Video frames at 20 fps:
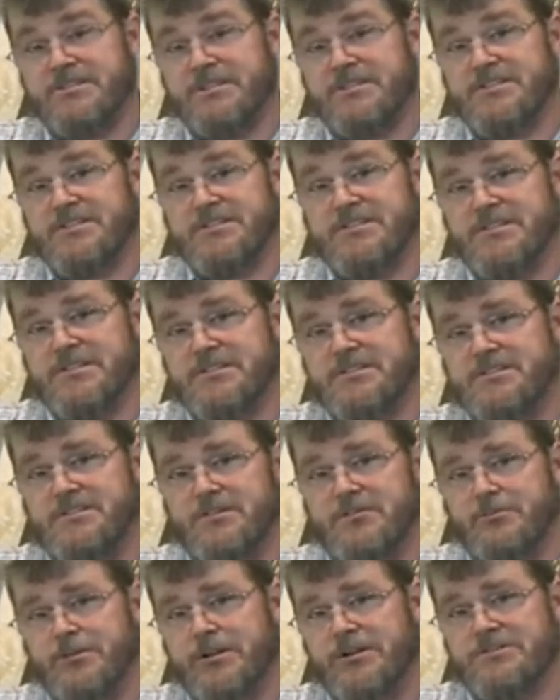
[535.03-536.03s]
This is
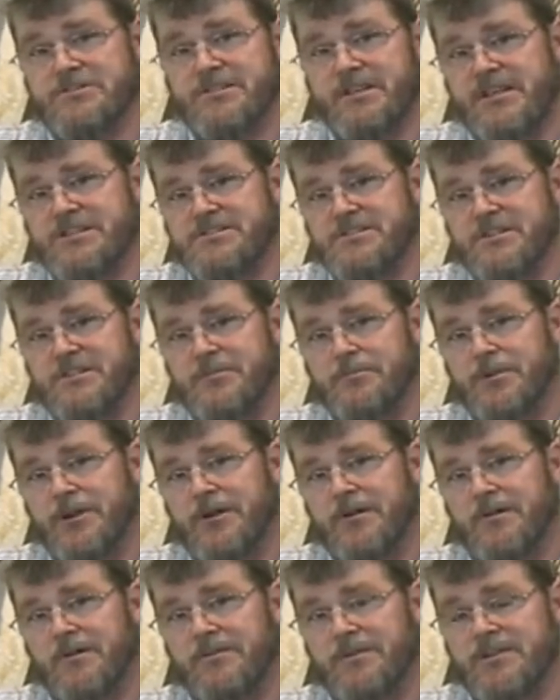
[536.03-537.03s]
the rear section of the
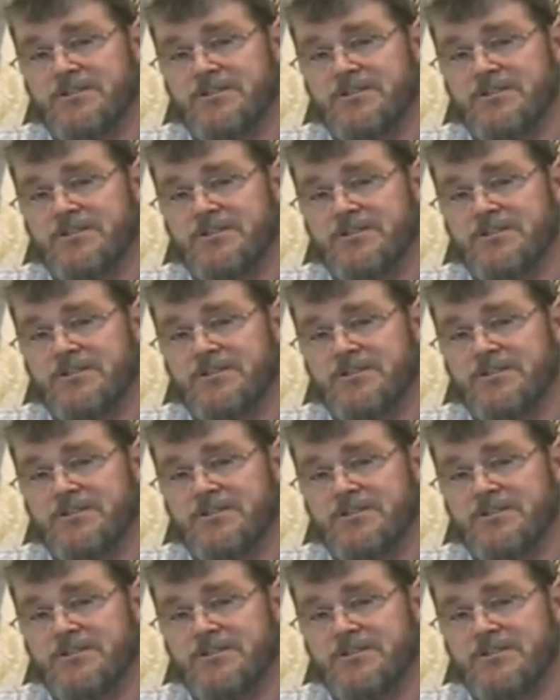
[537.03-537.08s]
barrel.